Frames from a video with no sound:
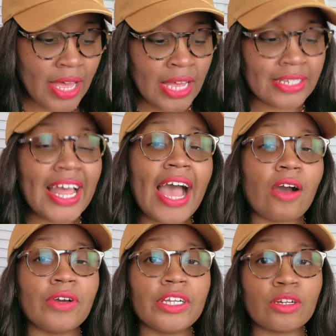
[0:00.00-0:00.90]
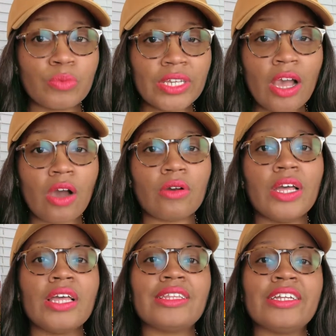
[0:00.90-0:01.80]
Now, here we go.
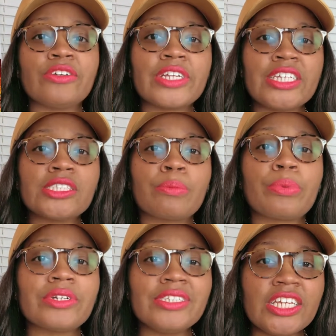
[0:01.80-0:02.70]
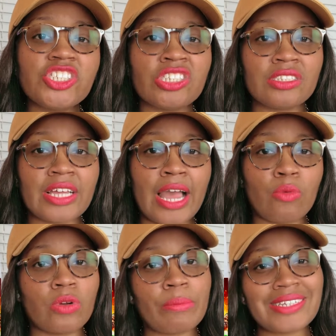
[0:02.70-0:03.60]
Here is prediction time.
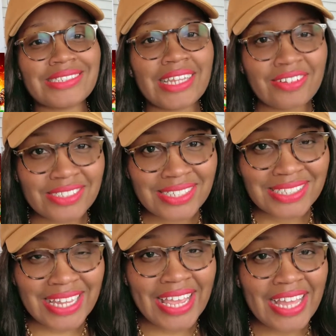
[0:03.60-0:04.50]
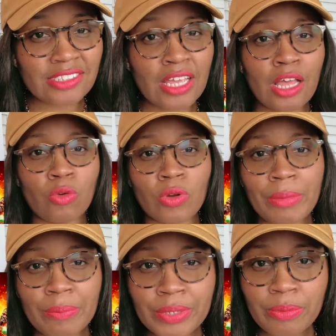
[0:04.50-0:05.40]
Where my slayers and slayettes, where
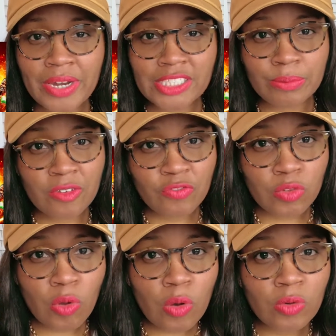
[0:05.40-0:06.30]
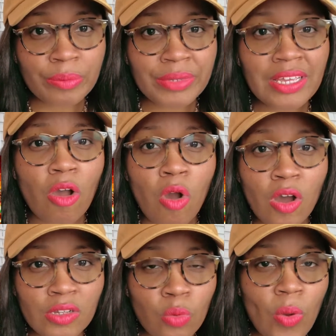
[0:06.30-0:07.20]
my people that's been flowing with me
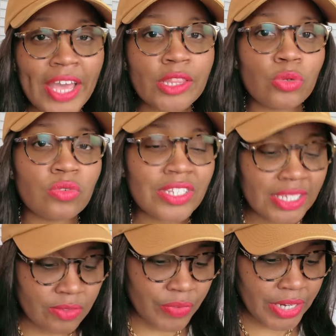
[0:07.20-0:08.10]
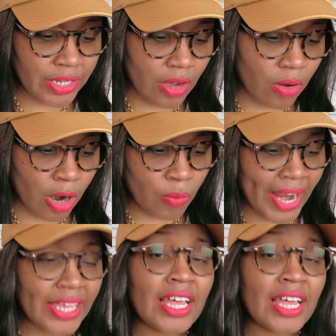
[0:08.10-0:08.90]
all the way through this video, all right?